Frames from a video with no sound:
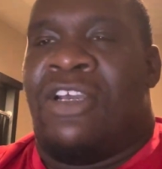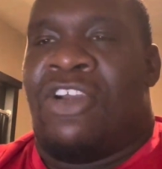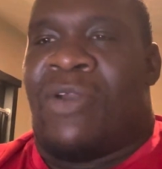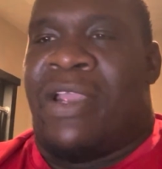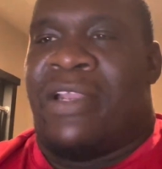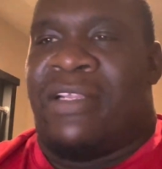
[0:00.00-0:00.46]

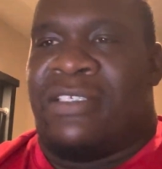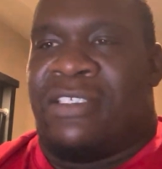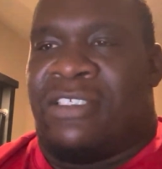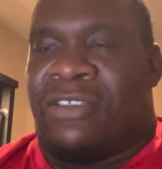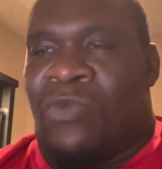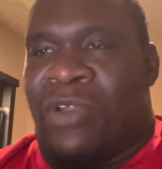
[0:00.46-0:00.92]
grading
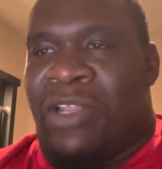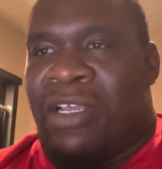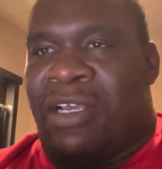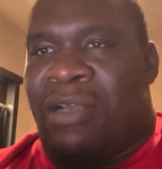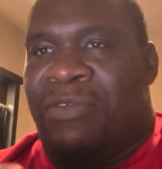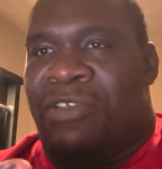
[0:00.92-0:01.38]
system when it
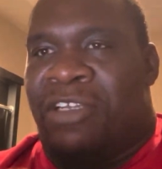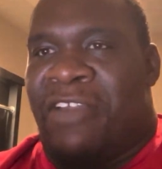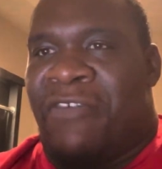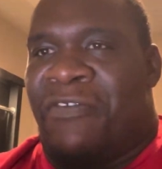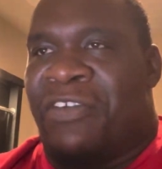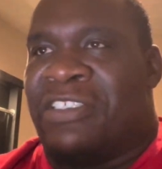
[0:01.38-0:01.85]
comes to the
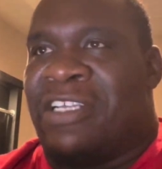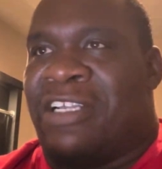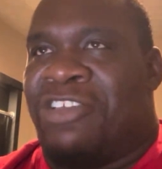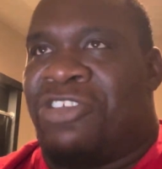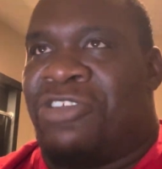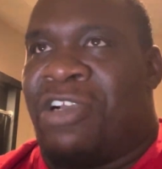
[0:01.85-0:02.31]

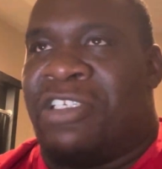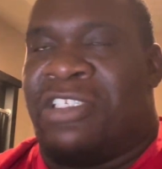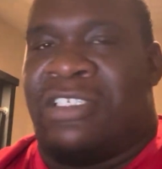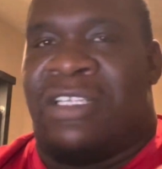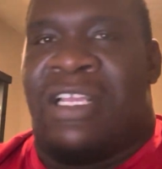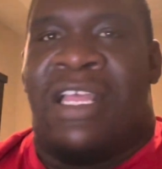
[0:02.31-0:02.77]
differentiated
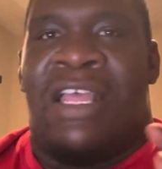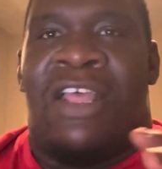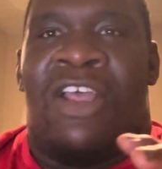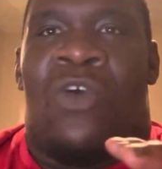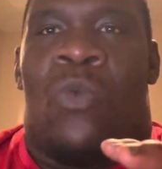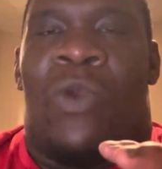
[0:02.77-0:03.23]
instruction,
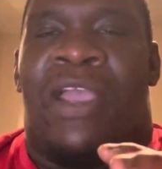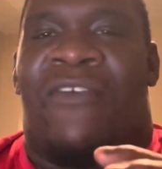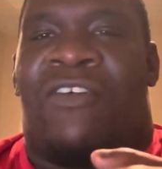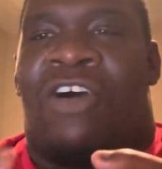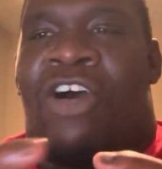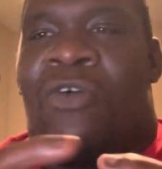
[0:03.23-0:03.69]
we
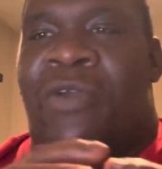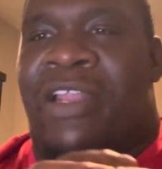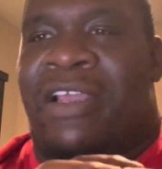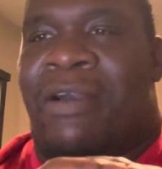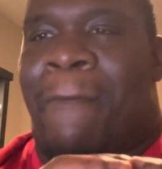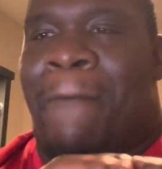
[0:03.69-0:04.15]
have
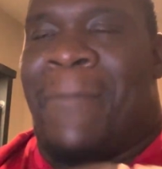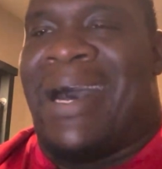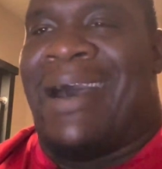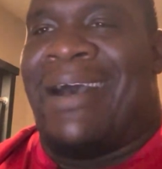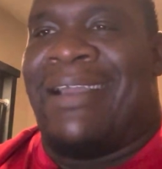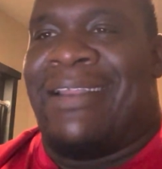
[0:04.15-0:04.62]
already
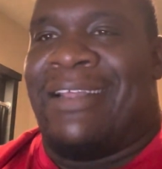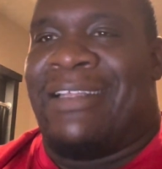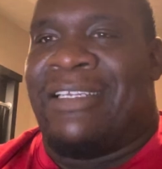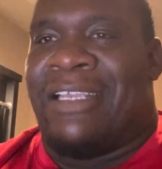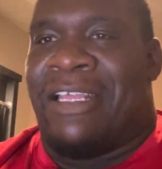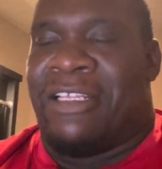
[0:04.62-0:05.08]
combined
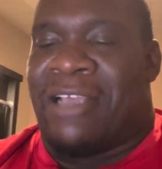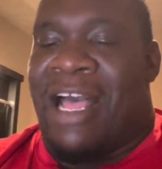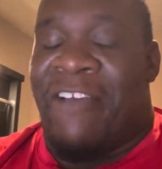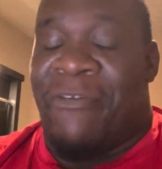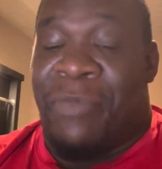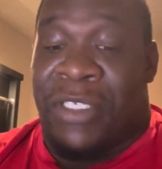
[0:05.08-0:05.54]
that together.
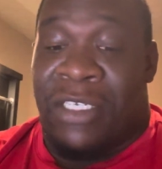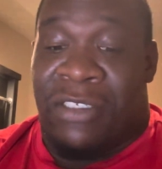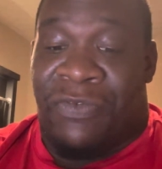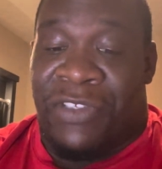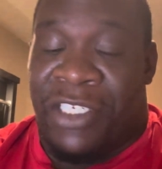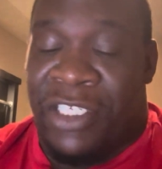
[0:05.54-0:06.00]
I have been
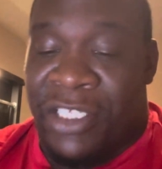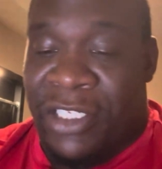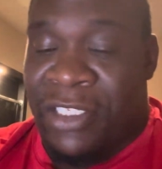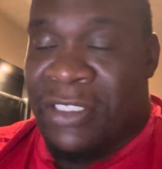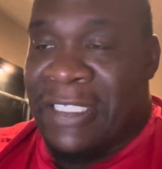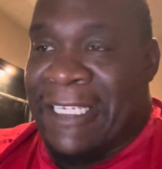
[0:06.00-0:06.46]
teaching for 10
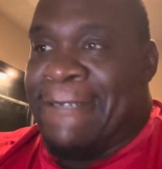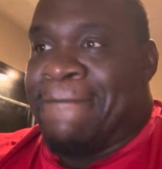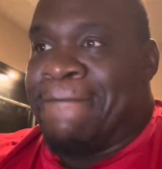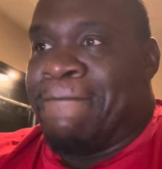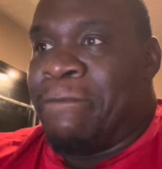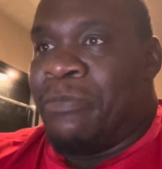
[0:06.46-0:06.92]
years.
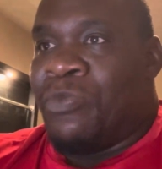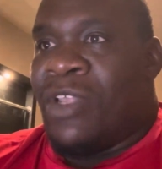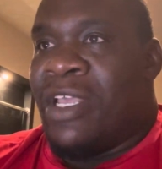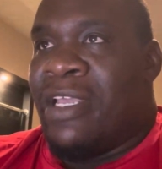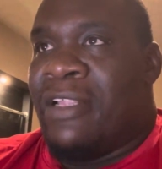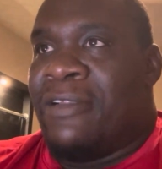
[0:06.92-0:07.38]

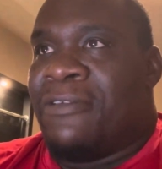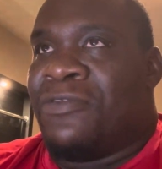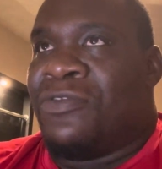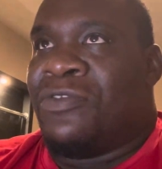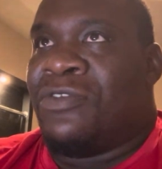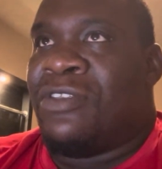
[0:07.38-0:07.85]

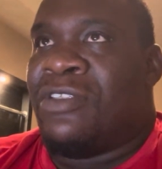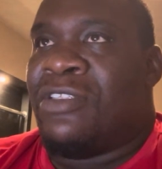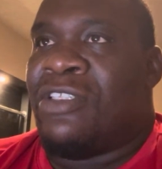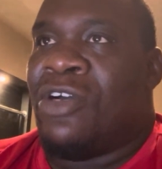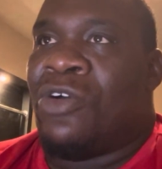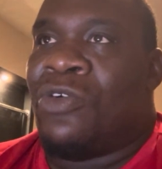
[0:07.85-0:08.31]
And
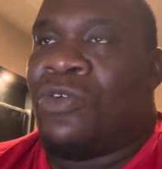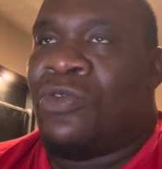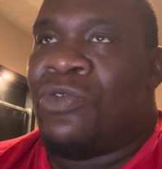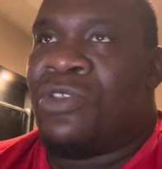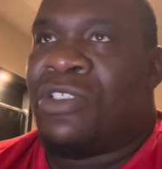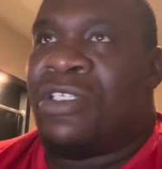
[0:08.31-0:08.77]

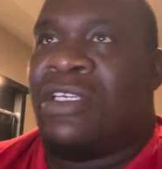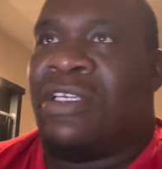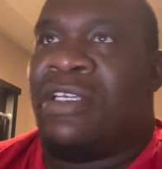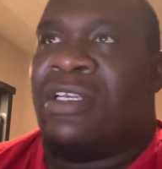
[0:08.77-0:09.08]
those